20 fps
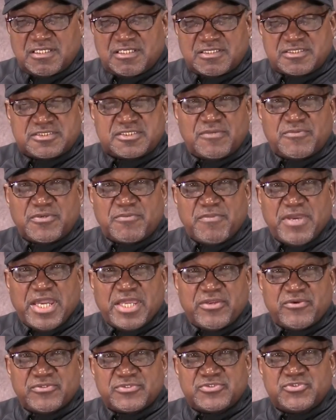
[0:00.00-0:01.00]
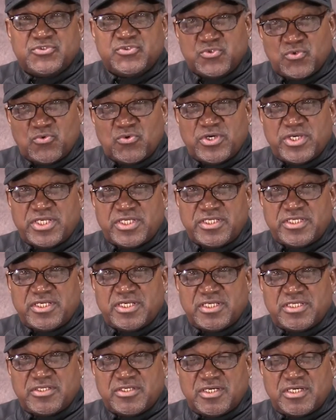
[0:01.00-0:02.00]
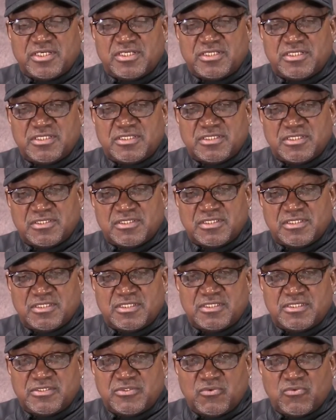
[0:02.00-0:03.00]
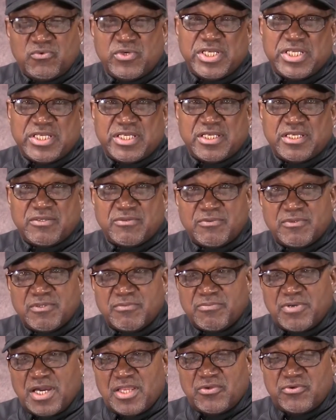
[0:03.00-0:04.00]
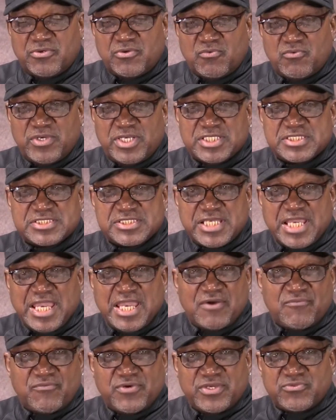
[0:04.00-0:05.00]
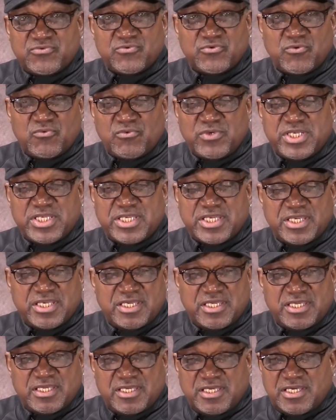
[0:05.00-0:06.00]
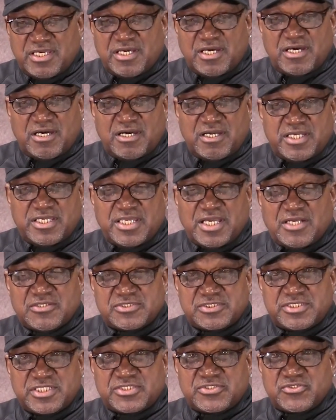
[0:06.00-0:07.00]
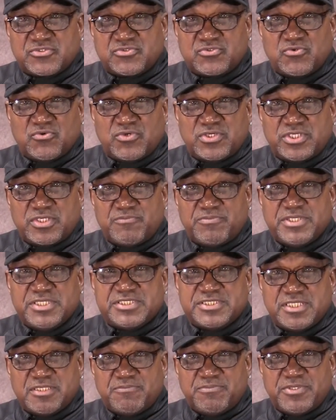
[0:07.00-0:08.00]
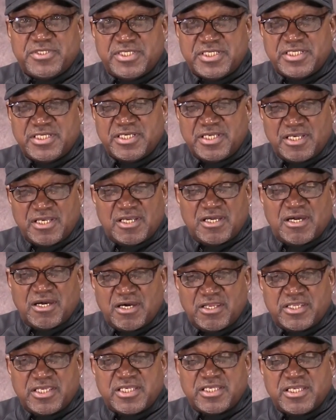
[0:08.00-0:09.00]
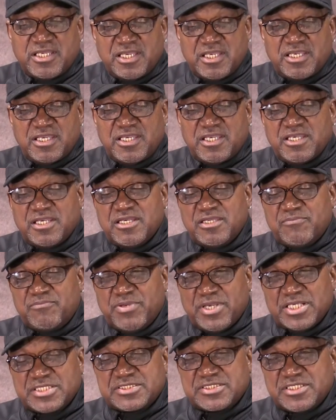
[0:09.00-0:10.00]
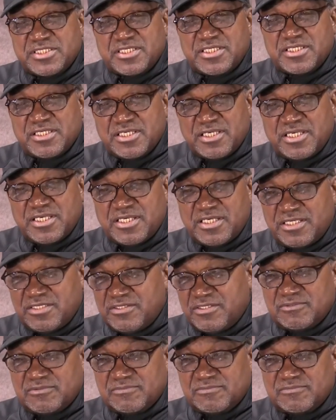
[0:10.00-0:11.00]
subject matters during the week, probably on a Wednesday halfway through the week, and I'll stick to doing the PCP hunting and pesting and